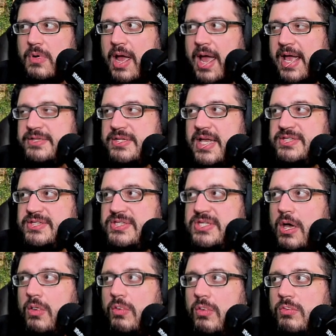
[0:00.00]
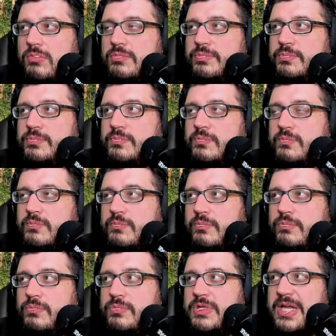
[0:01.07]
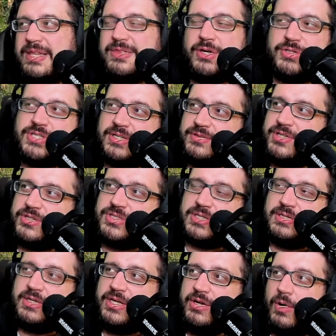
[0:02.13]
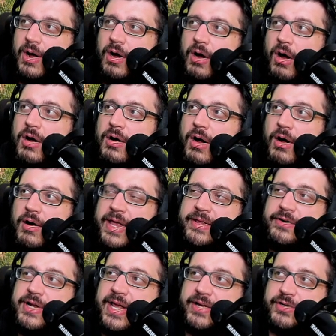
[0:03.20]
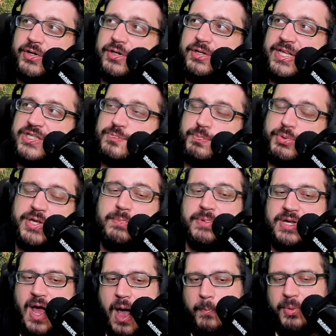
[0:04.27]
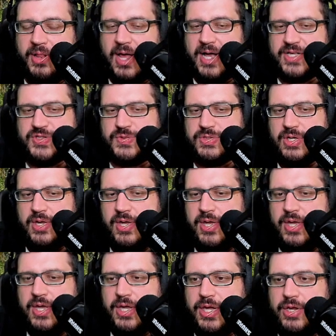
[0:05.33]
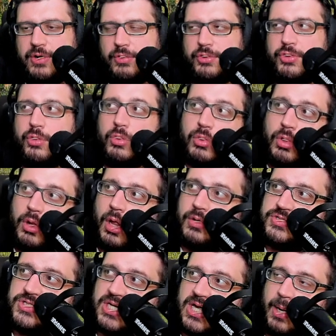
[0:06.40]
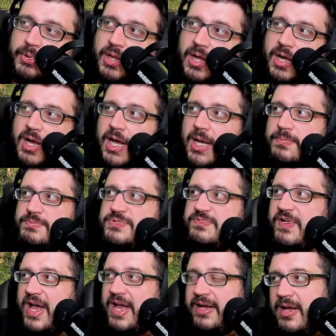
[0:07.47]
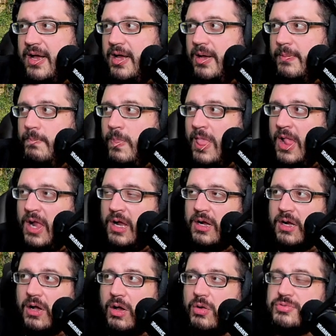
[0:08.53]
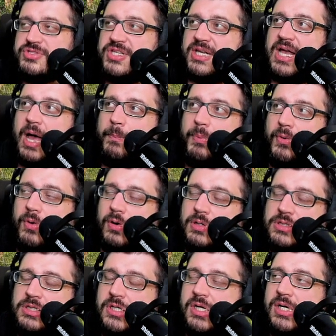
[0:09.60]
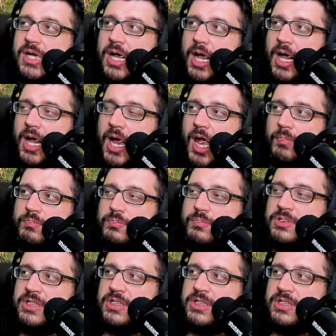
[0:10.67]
And so there's our internet currently is pretty monopolized. Google owns a couple of hubs, Viacom owns a couple. The